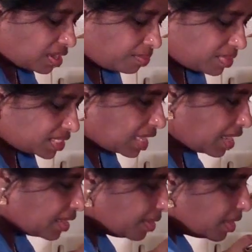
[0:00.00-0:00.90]
garam
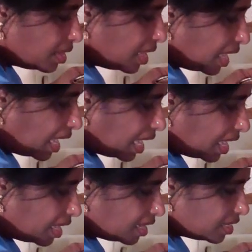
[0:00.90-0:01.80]
masala,
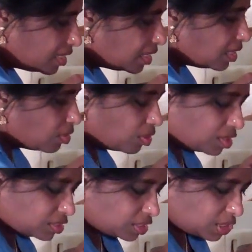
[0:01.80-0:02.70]
and
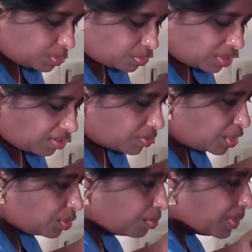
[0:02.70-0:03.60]
1/4 teaspoon of
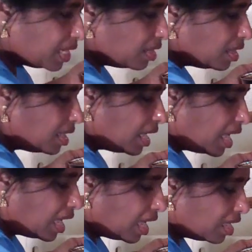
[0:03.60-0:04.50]
cumin,
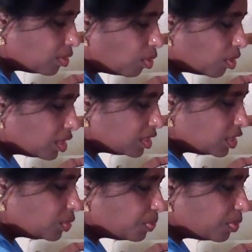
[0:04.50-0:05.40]
and 1/4
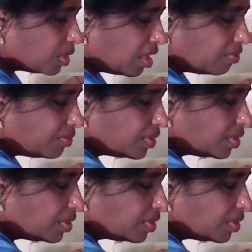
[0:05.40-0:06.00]
teaspoon of